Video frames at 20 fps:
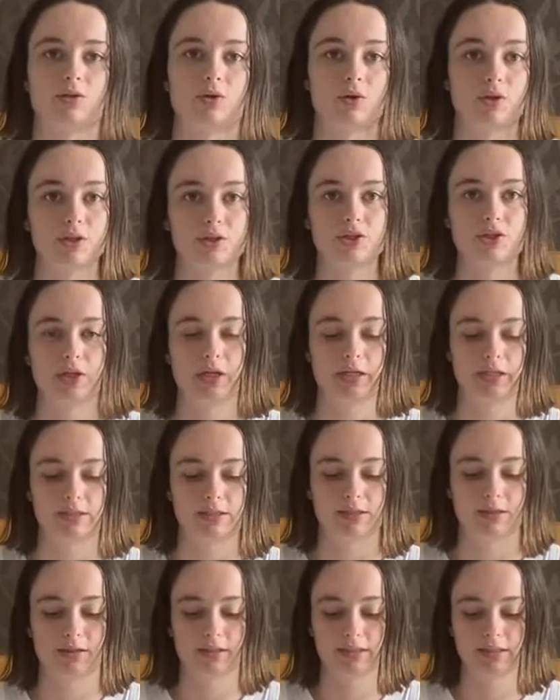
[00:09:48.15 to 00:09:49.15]
toiletries.
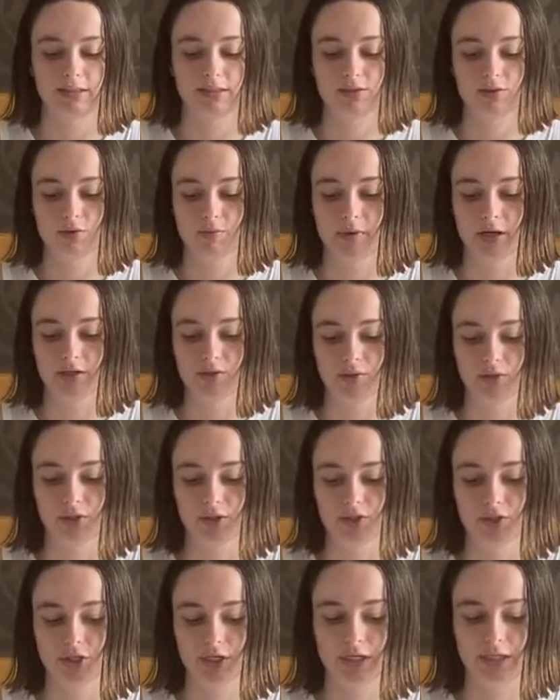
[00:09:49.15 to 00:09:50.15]
So this is all my
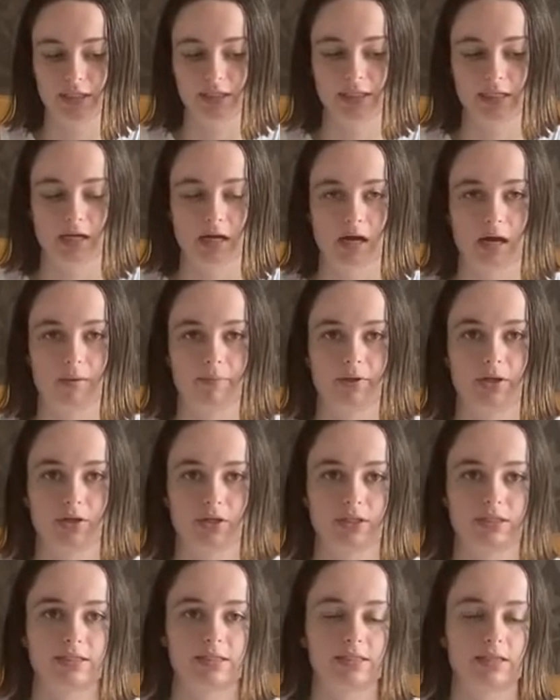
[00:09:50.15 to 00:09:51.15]
toiletries,
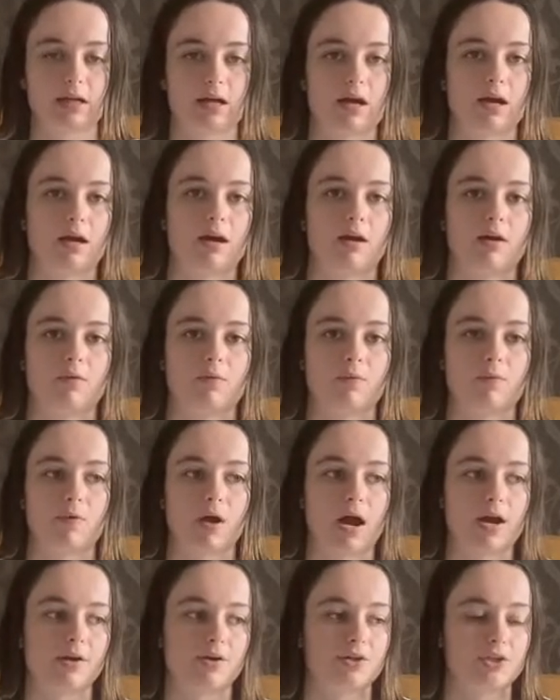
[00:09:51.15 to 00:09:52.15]
because
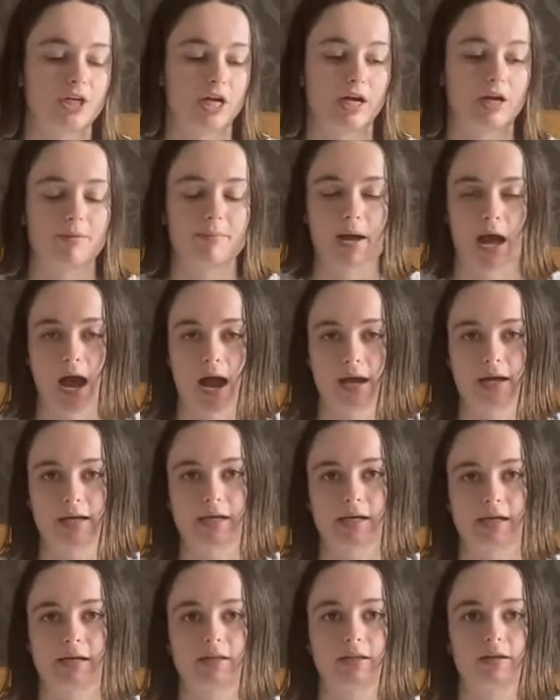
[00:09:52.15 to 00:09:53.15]
I don't check a bag
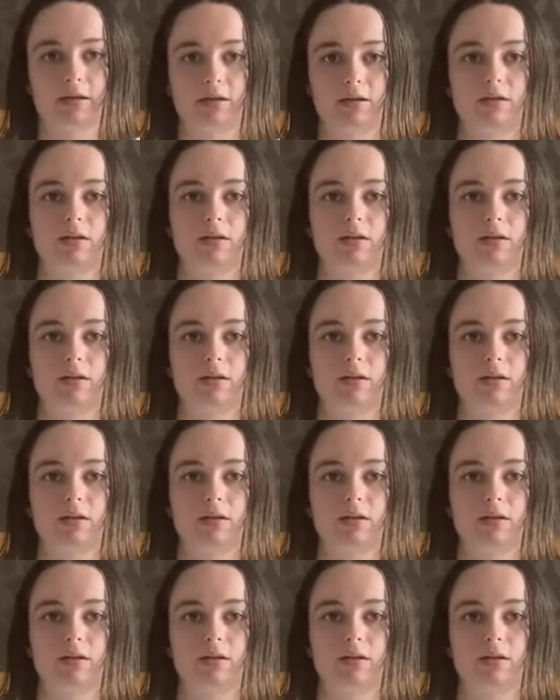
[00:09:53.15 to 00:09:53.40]
either.